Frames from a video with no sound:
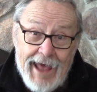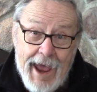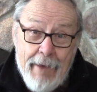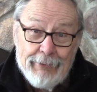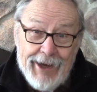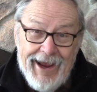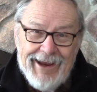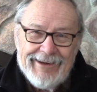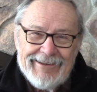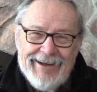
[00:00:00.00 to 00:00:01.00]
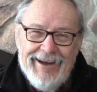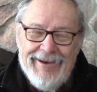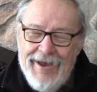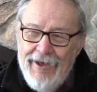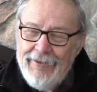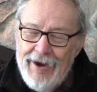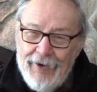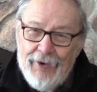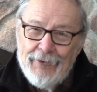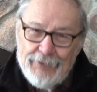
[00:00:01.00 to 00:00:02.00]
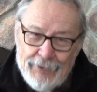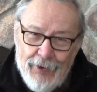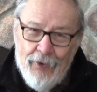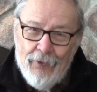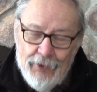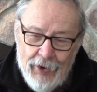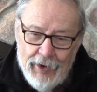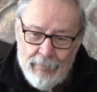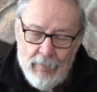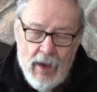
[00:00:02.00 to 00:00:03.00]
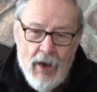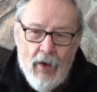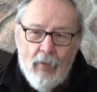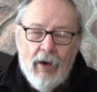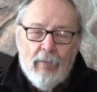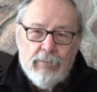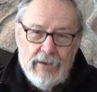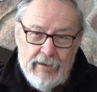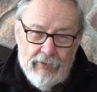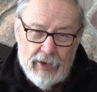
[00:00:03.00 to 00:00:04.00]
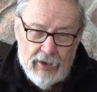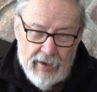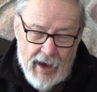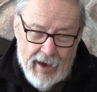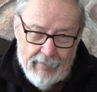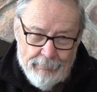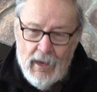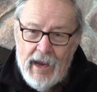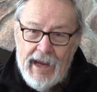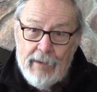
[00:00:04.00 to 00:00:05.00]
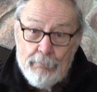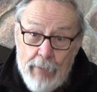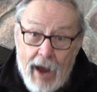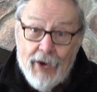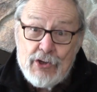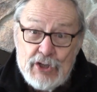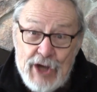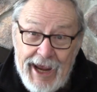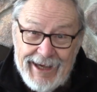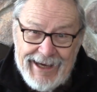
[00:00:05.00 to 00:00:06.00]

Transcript: lamb shanks. they are so good. Well, believe it or not, a buck shank